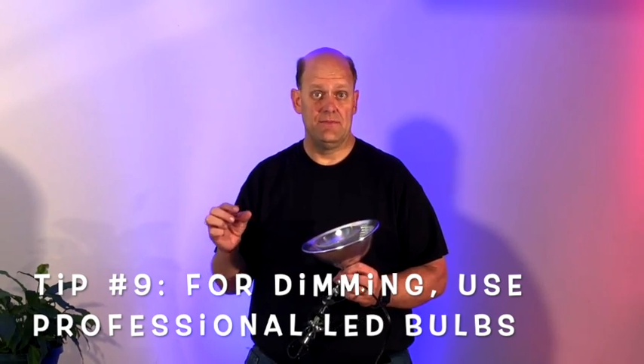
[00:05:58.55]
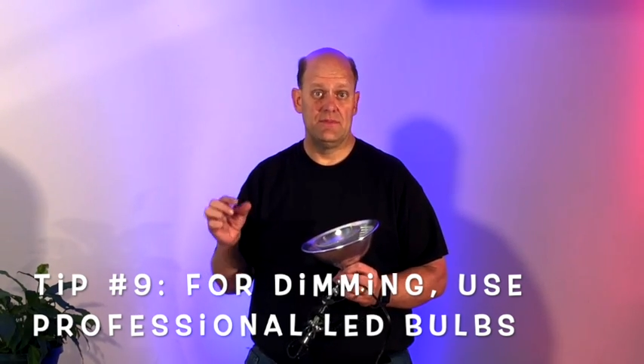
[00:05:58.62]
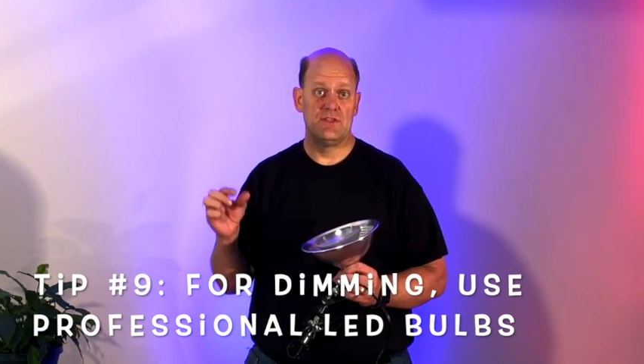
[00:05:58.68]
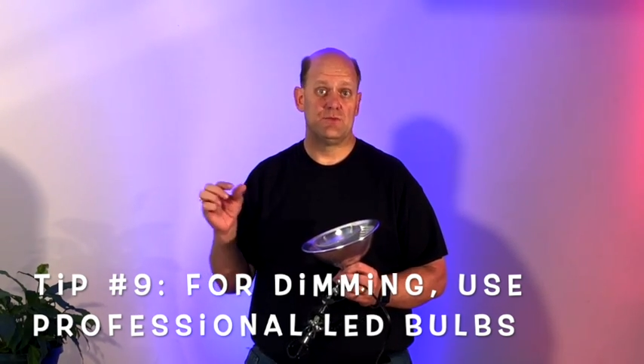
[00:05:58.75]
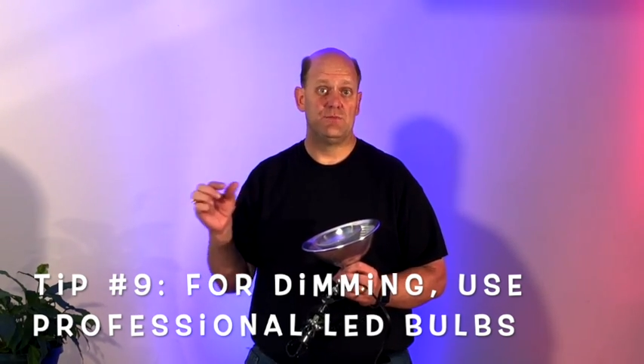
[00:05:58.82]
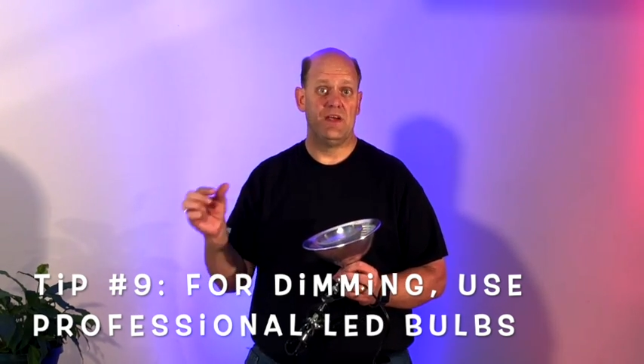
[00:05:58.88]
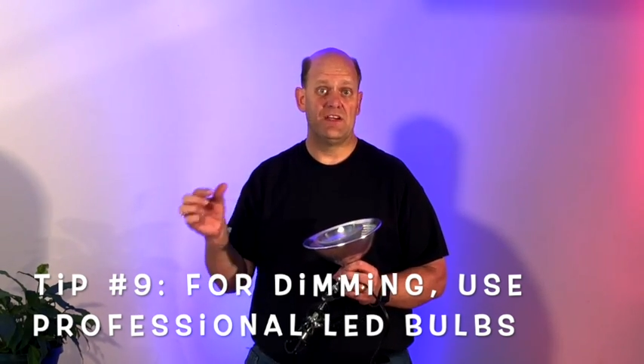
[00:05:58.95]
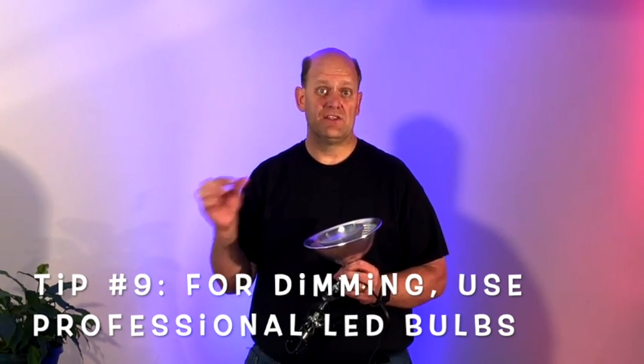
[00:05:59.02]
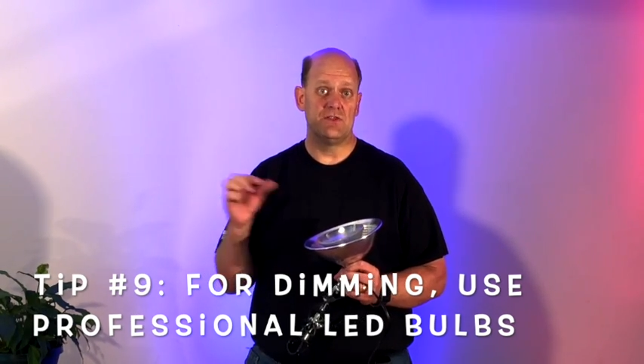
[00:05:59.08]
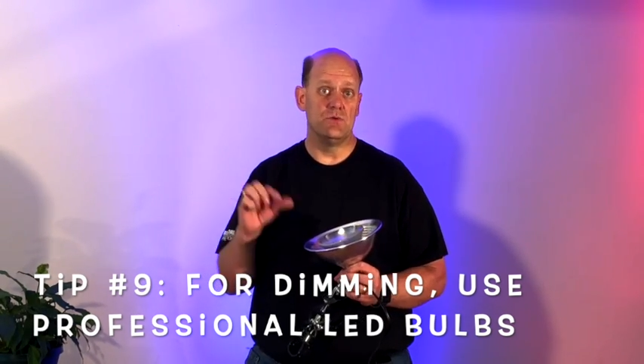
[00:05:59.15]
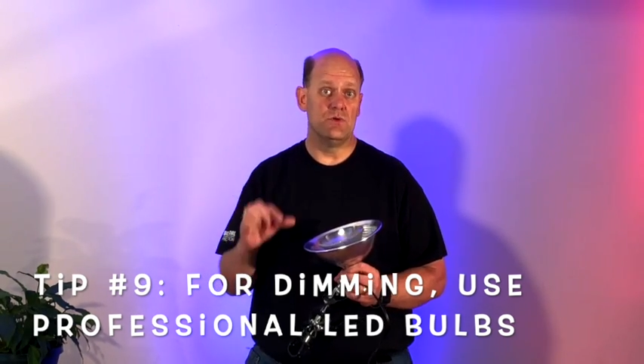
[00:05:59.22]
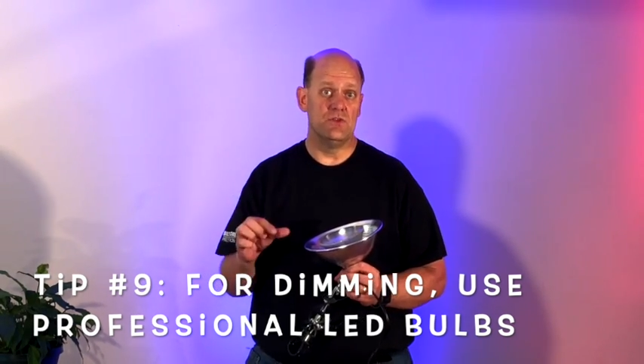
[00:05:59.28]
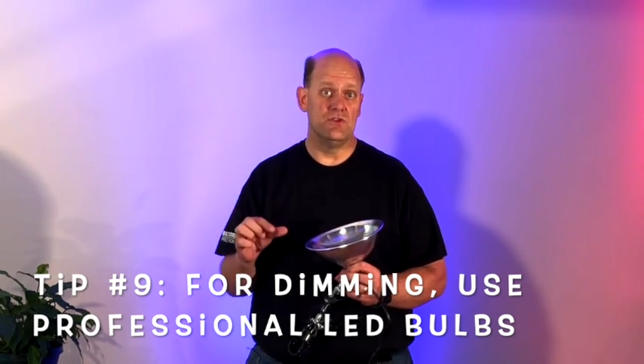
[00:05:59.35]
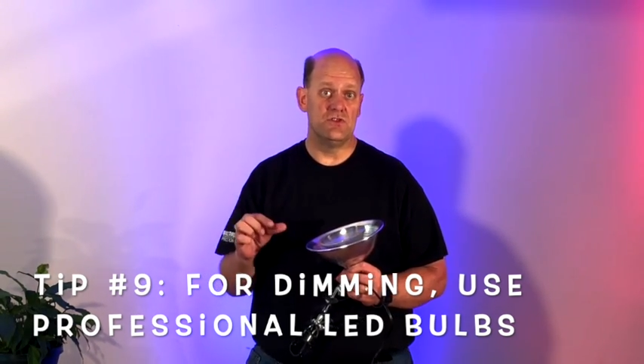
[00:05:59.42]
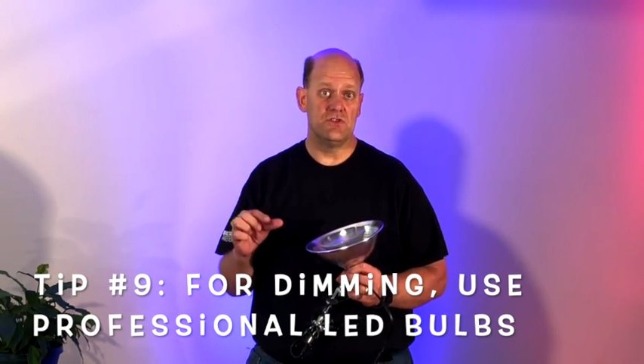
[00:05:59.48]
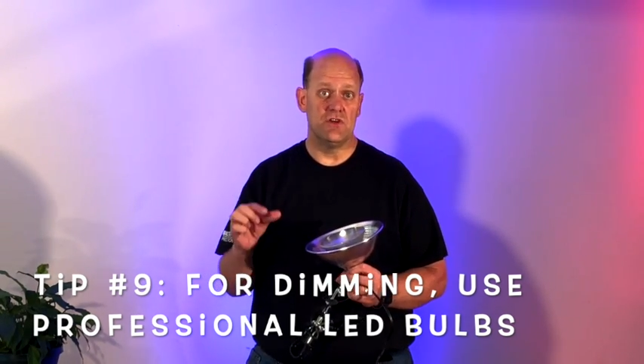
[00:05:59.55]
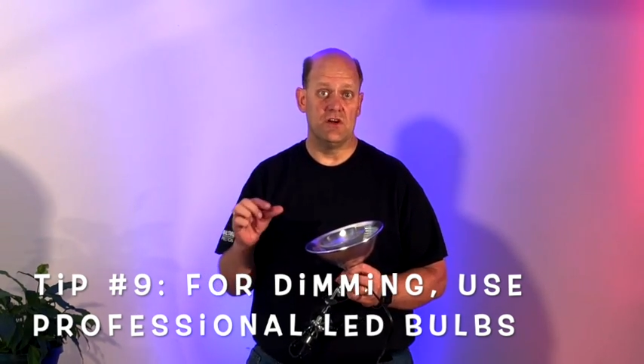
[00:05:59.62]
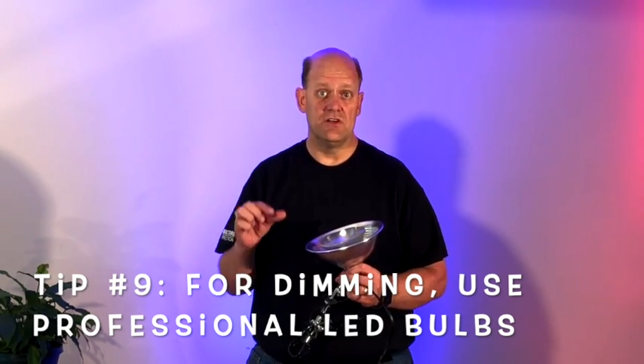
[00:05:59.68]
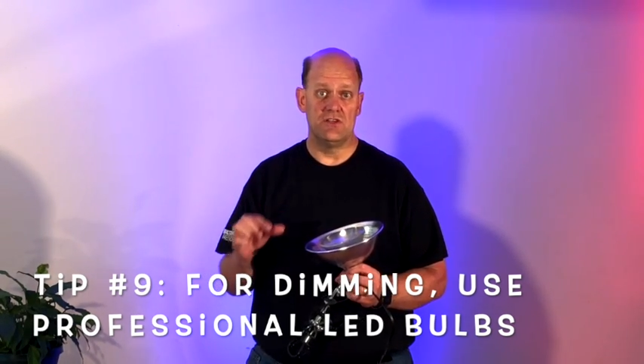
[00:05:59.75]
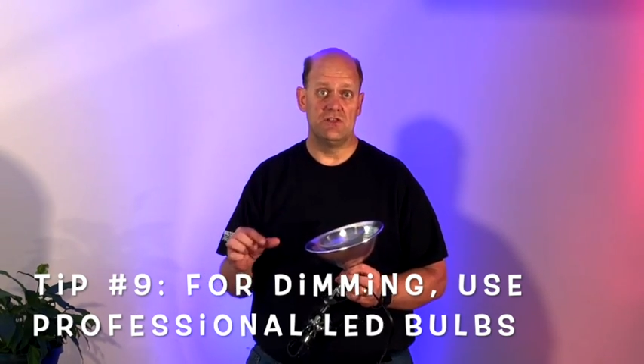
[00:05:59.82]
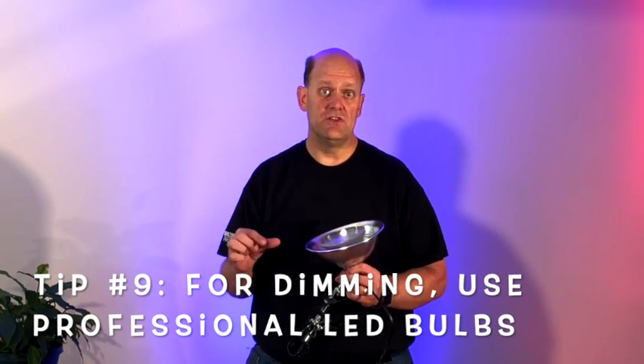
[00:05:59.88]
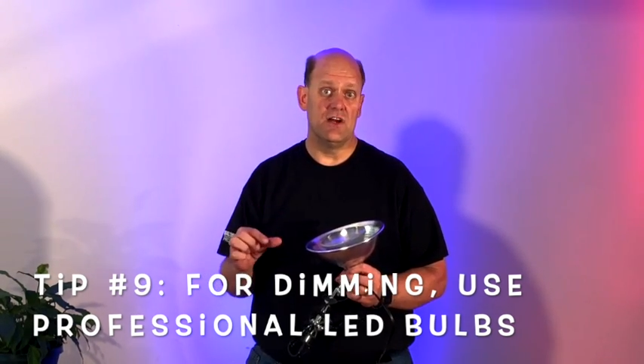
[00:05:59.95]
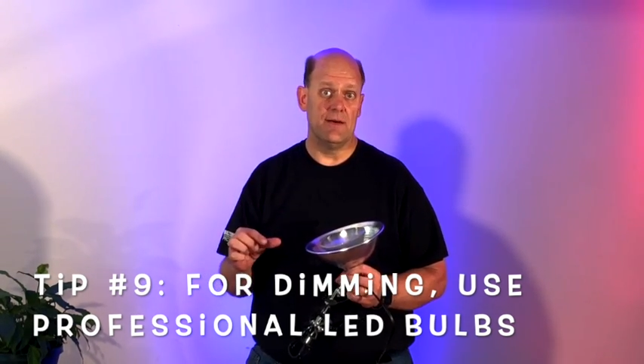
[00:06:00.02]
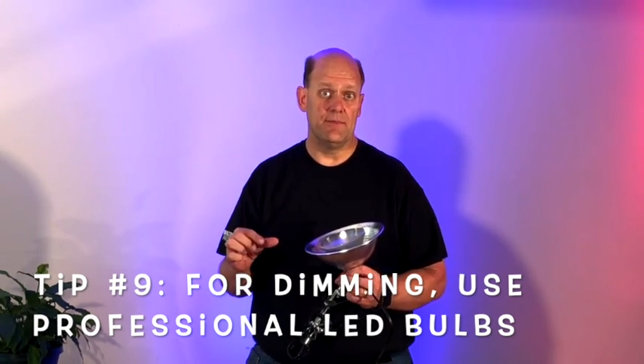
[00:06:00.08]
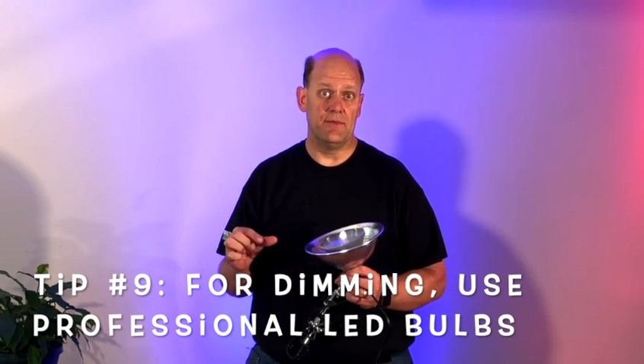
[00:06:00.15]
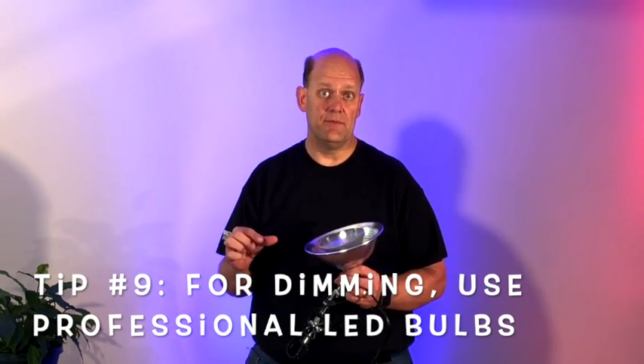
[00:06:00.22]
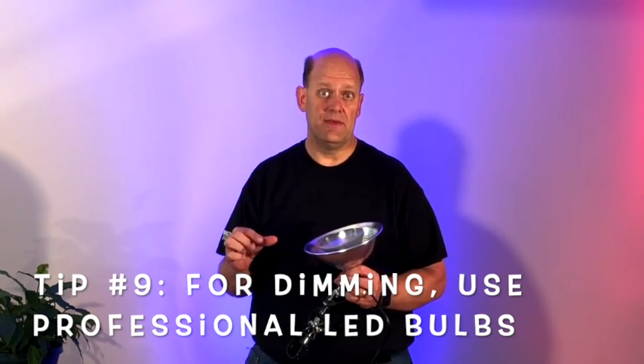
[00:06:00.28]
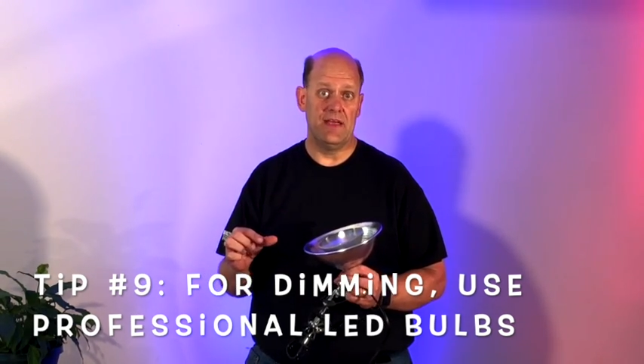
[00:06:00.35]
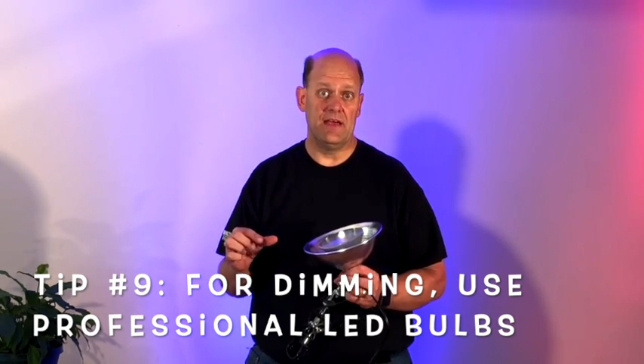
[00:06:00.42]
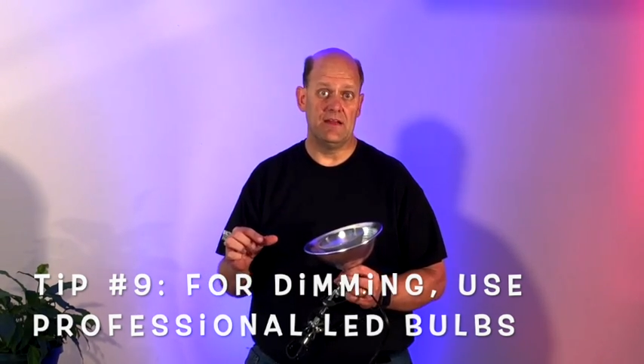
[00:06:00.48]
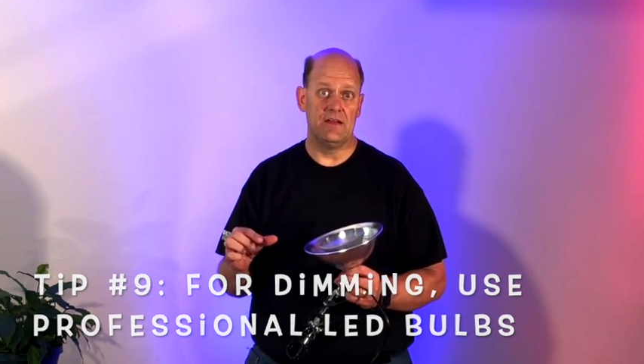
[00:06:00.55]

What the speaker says: especially when you start to drop them down.